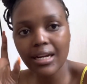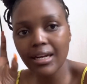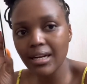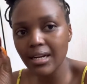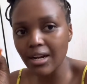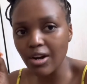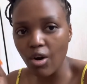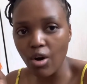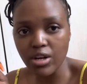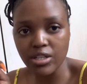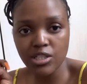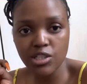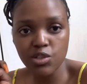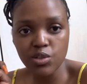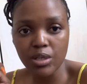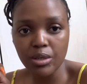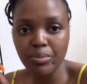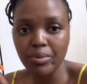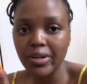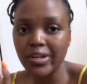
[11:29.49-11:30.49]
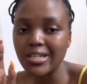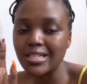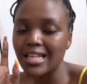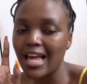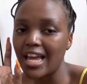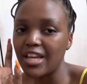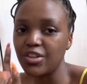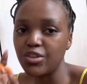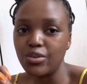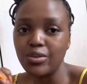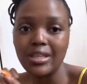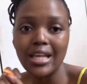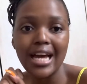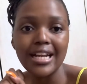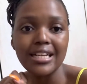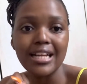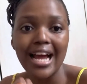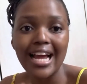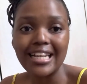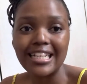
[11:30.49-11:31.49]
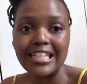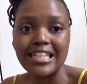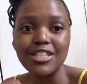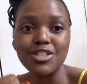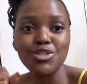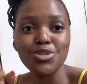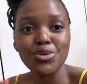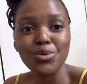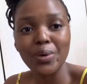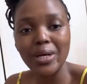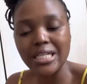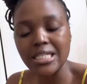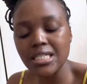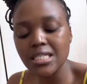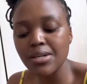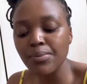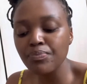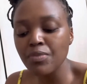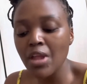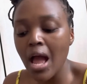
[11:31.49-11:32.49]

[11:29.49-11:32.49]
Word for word: last week because I knew that I needed to rest.